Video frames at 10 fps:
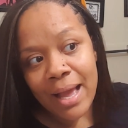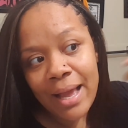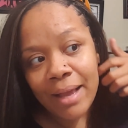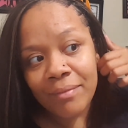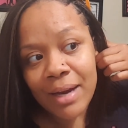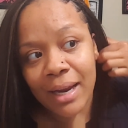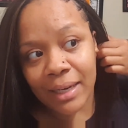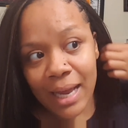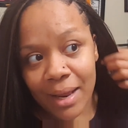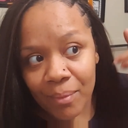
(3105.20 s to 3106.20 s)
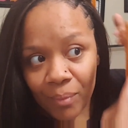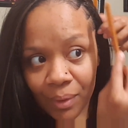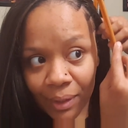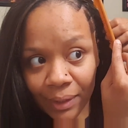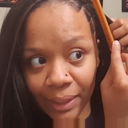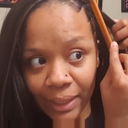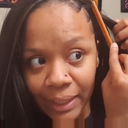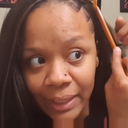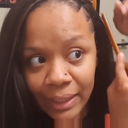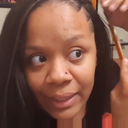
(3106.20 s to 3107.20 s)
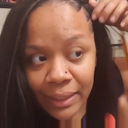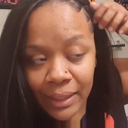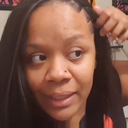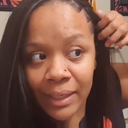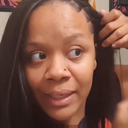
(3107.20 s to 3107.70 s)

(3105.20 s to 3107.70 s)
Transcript: I have not gotten one in